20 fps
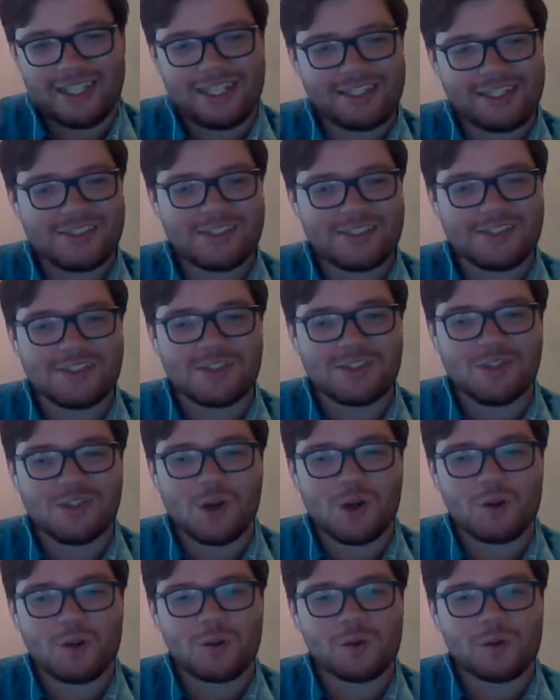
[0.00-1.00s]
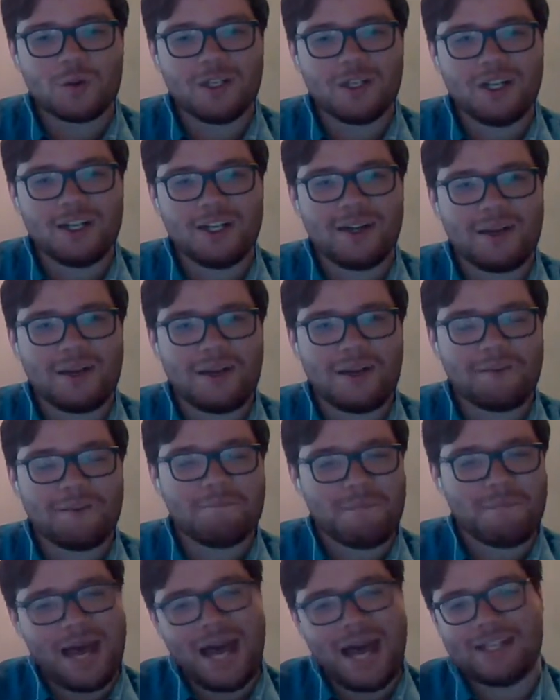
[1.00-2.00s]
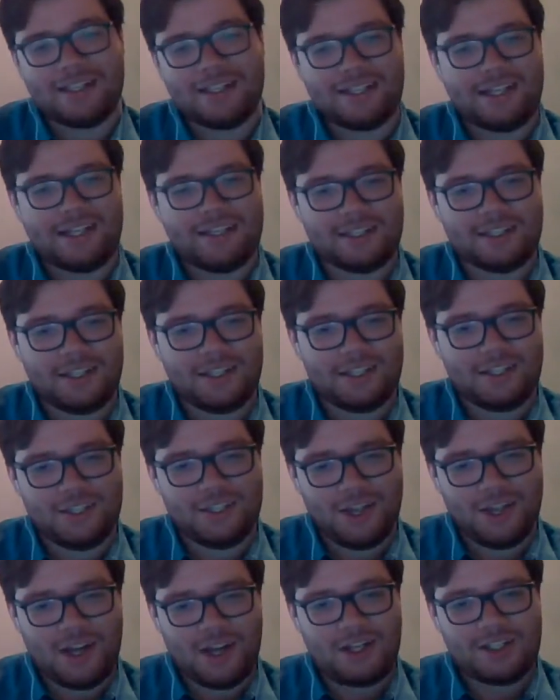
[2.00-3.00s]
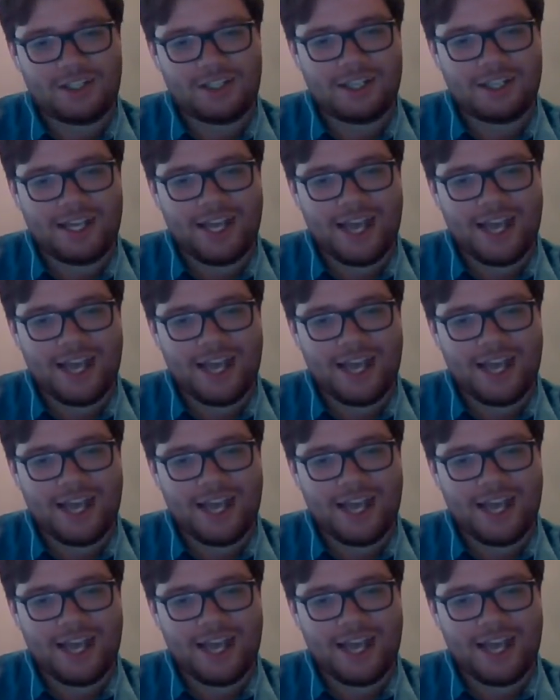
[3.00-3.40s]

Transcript: so maddening, y'all.